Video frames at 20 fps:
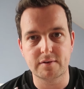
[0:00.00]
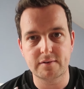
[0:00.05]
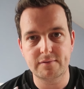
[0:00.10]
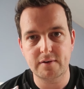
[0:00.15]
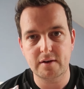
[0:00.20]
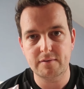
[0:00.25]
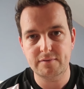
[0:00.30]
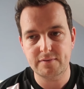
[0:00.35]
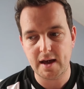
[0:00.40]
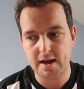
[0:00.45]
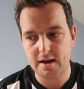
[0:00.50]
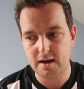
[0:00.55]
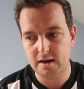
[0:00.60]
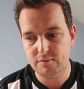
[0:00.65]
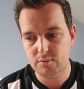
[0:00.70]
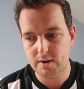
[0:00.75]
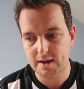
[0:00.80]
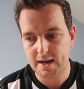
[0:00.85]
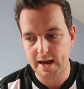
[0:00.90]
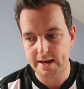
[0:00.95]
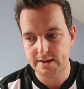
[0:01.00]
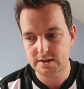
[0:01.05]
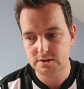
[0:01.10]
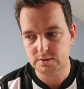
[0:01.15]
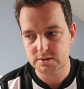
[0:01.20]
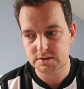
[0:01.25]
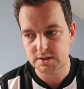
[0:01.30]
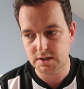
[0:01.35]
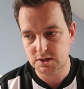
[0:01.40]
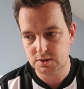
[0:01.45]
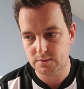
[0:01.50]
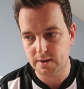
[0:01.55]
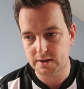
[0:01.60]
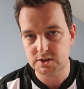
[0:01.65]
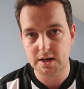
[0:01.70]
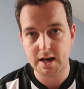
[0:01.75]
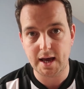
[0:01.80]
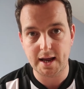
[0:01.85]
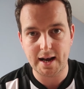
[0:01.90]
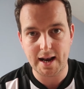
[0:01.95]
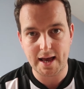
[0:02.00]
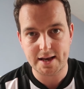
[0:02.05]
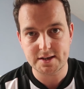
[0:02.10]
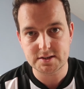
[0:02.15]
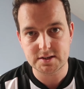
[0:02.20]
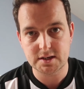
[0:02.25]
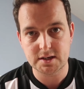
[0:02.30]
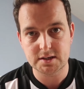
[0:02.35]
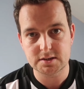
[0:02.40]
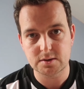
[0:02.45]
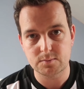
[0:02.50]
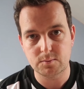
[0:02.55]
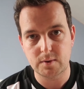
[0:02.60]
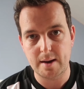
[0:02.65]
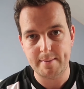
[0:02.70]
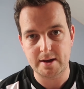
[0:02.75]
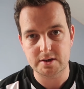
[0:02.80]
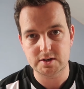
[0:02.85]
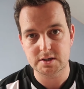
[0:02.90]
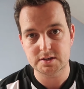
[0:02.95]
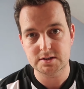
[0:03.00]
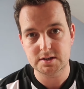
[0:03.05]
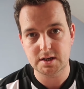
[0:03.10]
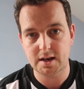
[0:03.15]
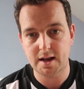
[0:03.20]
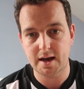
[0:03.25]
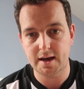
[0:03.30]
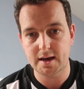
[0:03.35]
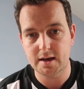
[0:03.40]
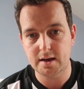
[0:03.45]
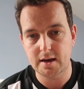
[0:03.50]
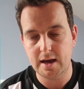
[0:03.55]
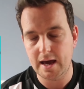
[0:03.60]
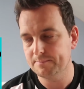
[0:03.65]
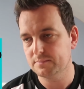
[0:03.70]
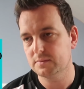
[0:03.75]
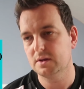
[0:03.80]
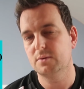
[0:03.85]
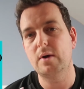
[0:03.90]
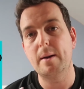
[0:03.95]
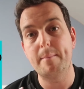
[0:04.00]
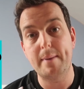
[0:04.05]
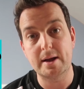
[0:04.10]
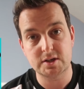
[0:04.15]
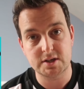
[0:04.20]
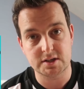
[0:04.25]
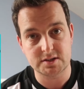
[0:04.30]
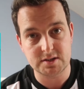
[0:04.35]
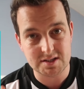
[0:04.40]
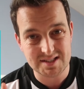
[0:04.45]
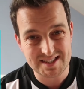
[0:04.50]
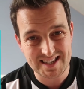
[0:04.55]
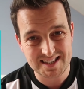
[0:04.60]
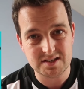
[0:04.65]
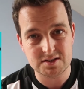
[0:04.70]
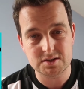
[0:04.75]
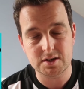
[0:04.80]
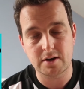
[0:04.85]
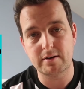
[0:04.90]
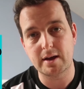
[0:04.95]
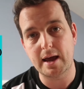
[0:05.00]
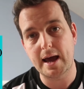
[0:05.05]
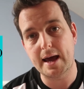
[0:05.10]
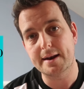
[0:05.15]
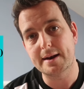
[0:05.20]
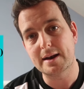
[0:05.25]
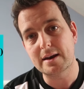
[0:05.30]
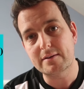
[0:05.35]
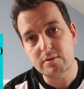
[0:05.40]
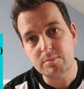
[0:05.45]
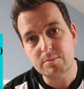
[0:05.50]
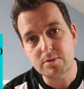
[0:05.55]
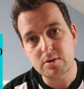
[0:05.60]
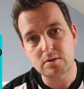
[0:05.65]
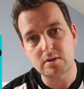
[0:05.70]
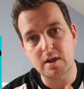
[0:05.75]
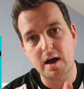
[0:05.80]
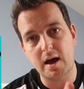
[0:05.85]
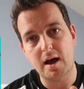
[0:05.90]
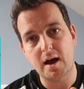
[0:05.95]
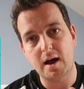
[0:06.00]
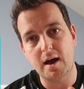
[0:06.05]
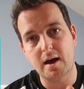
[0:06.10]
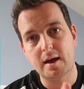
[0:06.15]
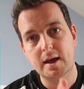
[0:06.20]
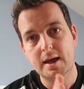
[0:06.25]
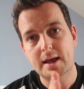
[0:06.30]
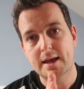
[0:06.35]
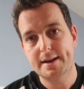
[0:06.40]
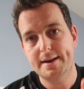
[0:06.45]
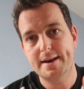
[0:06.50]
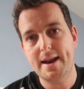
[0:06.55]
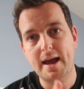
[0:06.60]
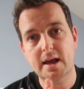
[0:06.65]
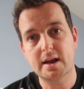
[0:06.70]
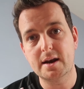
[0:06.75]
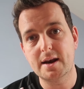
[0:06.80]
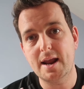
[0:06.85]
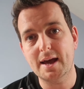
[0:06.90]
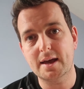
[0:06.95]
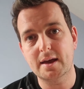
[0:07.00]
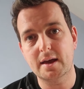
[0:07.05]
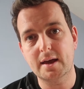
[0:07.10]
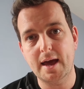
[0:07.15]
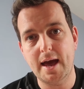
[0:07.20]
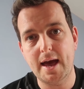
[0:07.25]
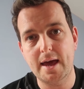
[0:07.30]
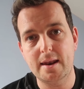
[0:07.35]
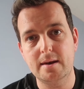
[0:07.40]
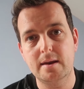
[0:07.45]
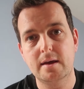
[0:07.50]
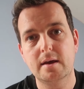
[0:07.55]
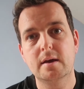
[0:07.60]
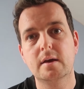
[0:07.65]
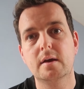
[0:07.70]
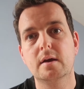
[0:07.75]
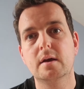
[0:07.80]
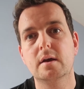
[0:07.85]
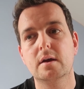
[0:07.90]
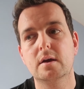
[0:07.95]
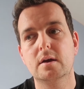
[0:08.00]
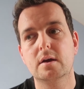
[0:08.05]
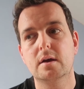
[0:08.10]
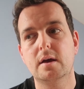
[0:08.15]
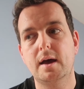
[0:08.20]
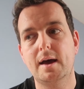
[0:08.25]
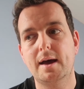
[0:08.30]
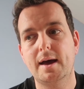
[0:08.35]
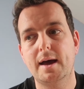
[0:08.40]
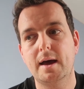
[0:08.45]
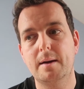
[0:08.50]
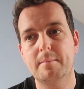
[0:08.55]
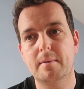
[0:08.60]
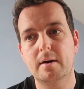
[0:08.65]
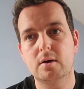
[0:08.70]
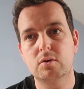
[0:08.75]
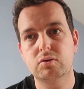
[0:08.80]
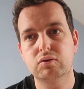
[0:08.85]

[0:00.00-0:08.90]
If, if, that if we get into a situation like last season where Manchester United, um, where Manchester City, sorry, and Liverpool are neck and neck again, um,